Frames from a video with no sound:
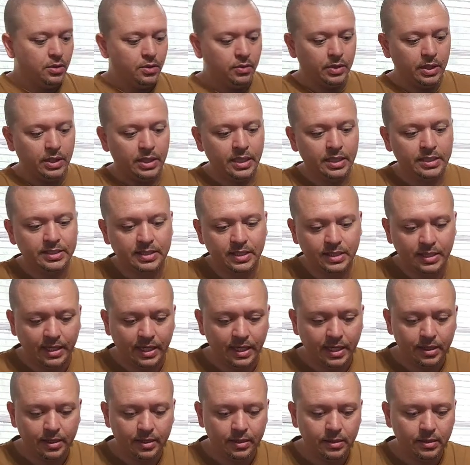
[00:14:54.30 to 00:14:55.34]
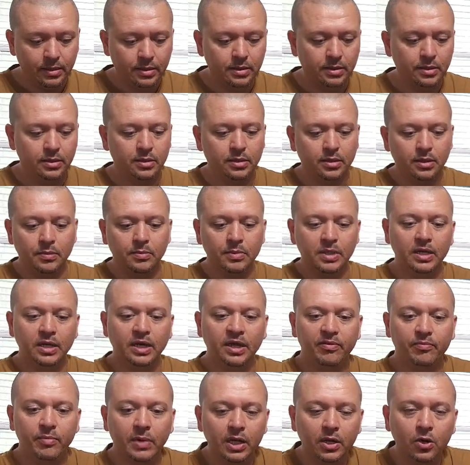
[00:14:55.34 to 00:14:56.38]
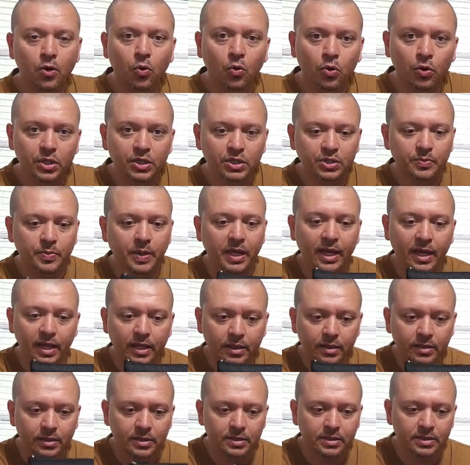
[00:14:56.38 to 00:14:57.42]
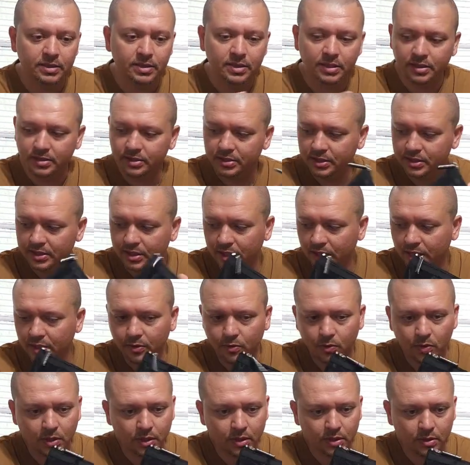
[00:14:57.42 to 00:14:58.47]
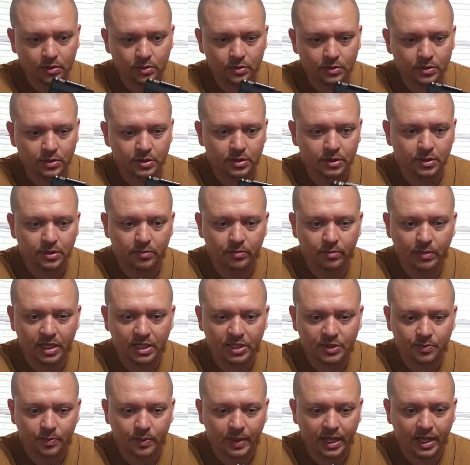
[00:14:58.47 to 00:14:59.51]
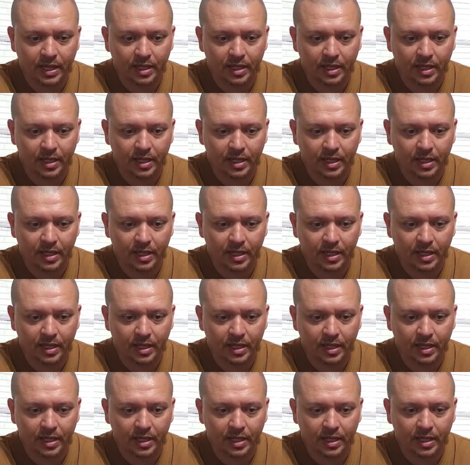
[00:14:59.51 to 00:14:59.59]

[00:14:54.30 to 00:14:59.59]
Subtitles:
Right next to that, I'm gonna have my Cordage bag. This is in just another one of those mesh